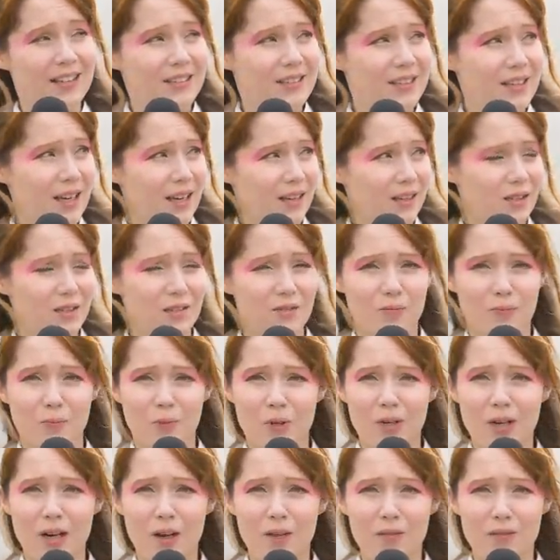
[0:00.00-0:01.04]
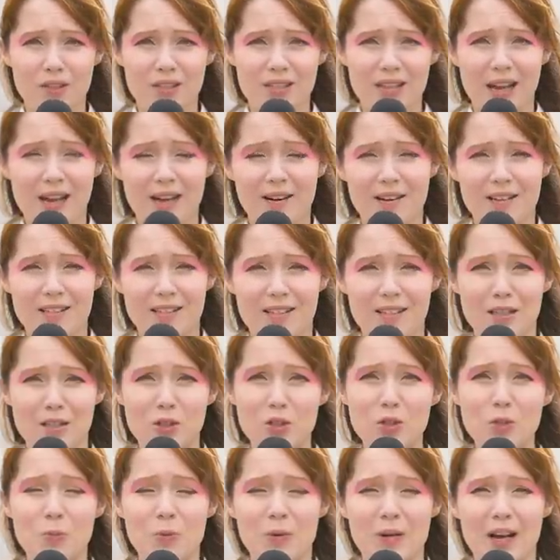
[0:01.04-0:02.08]
Yes, putting out the sirens that he's
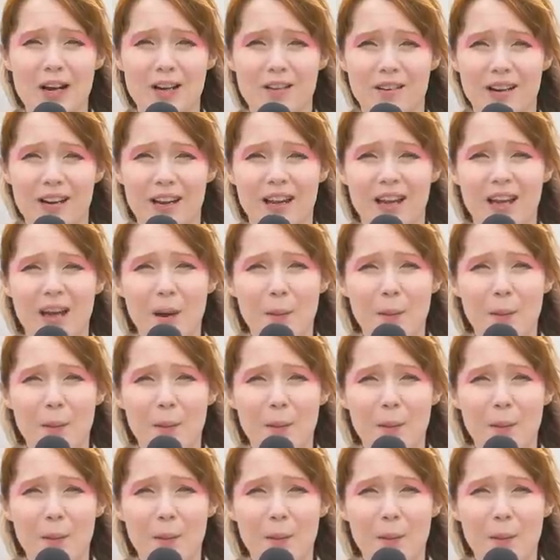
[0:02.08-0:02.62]
super angry,